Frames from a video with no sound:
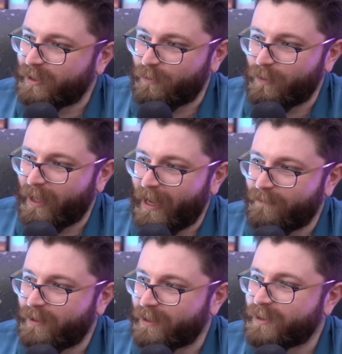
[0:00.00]
You will
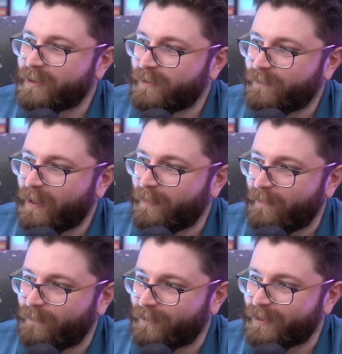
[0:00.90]
have dozens of them
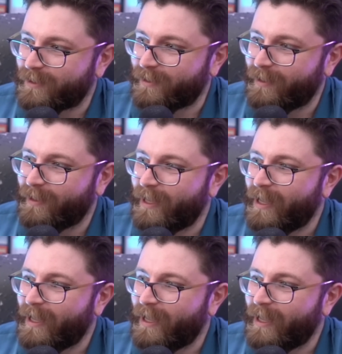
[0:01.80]
effortlessly.